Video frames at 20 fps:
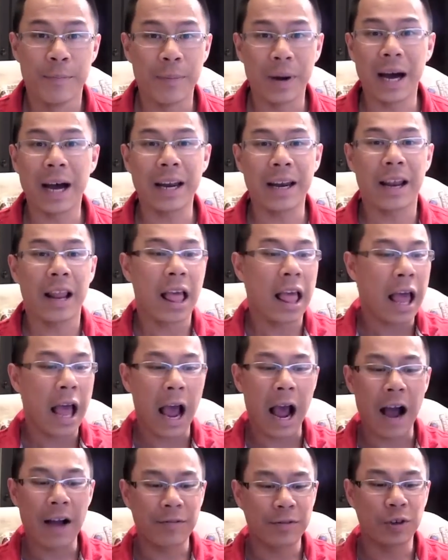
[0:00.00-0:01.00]
But
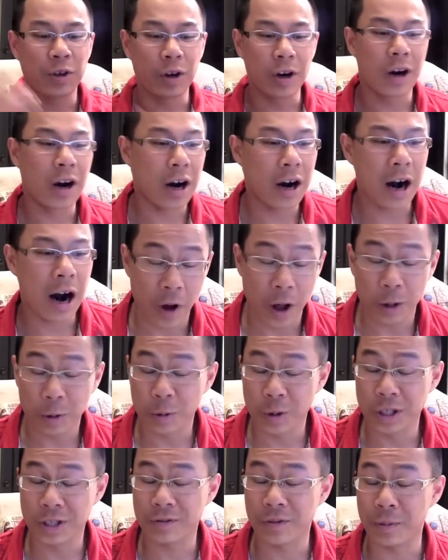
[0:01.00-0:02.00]
after
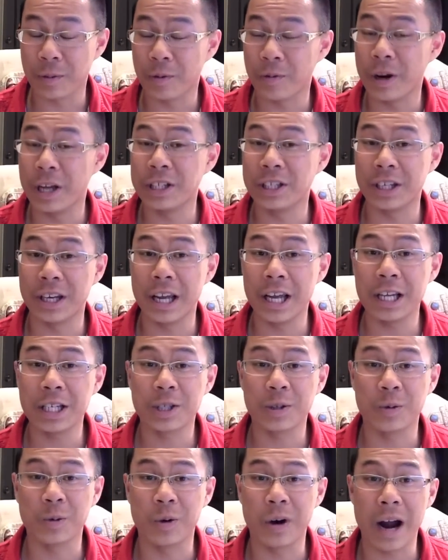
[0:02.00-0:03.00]
followers from the Raging
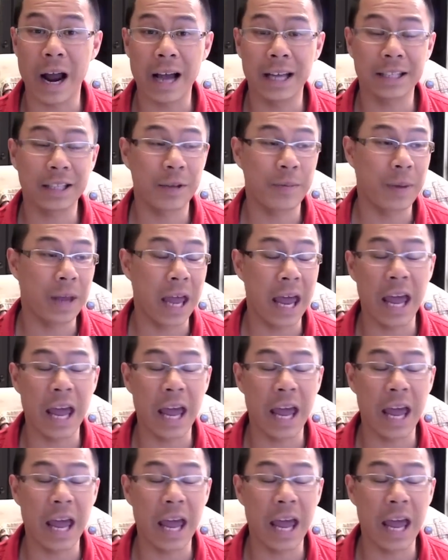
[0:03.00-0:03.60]
Nation were asking me,